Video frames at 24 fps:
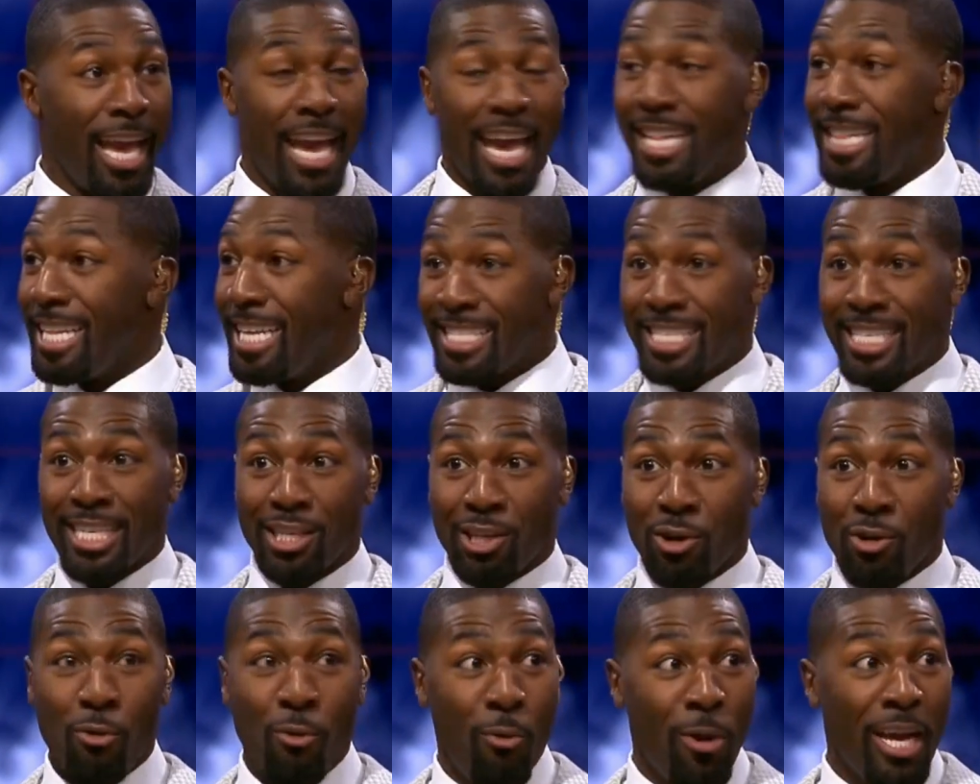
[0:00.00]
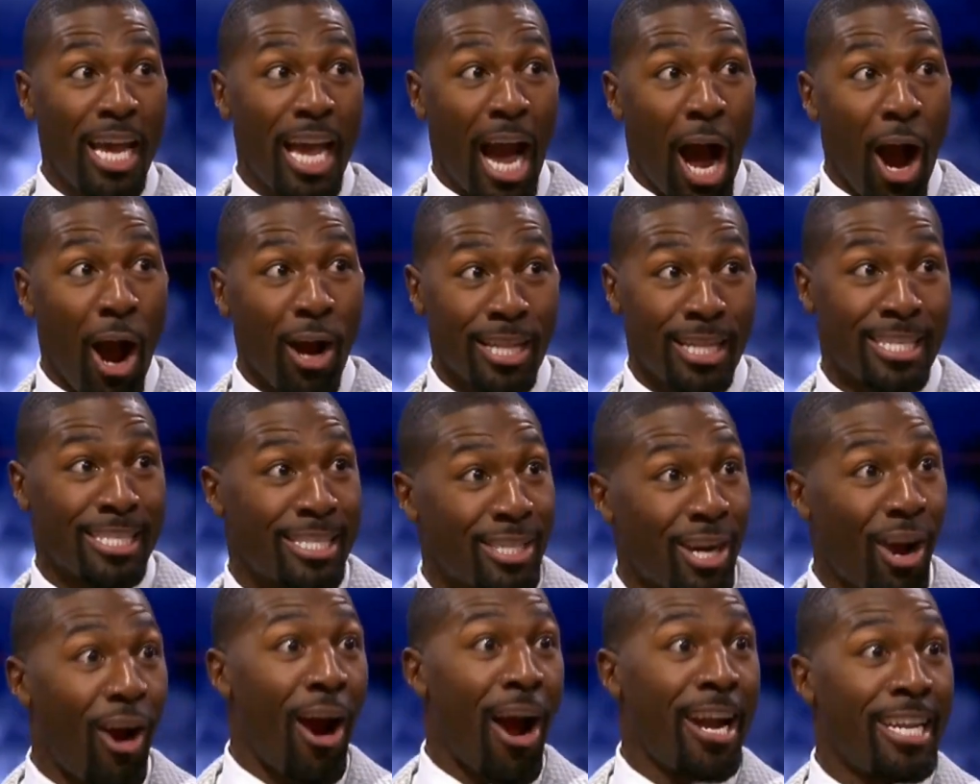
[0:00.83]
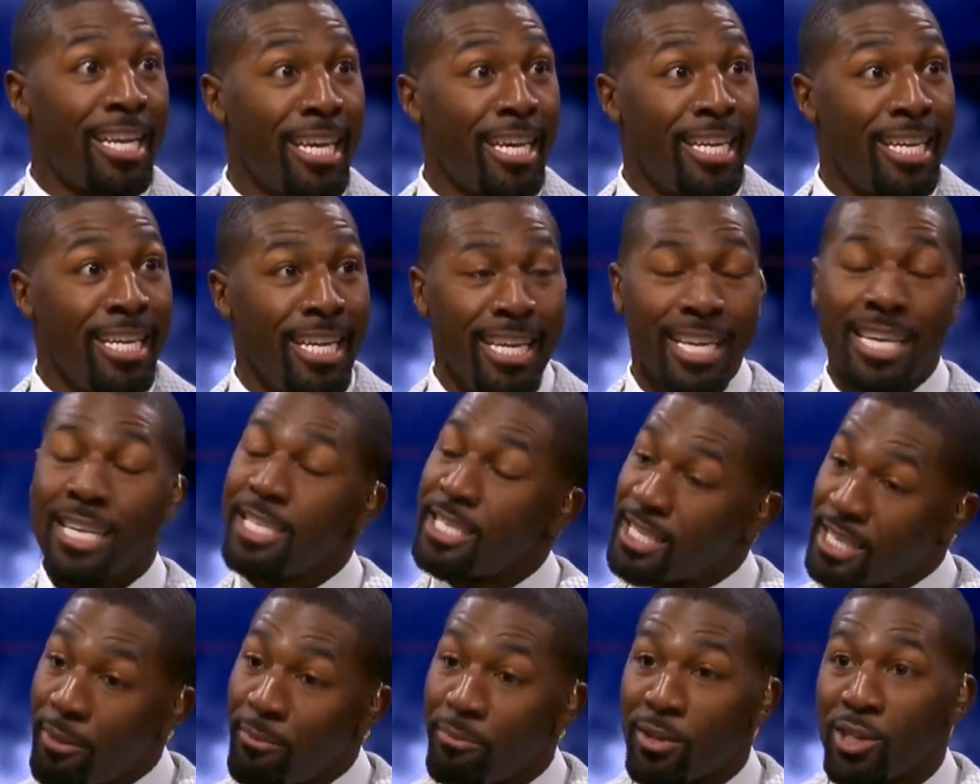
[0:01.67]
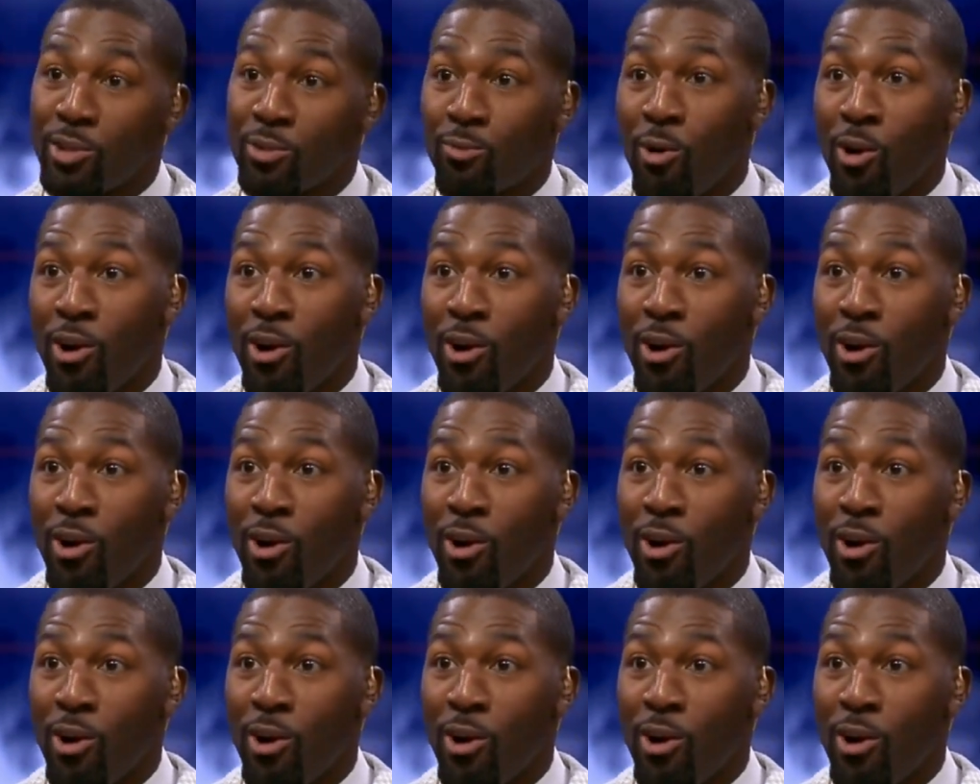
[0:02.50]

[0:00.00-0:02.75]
And this is who we are. This is our identity. Something's wrong.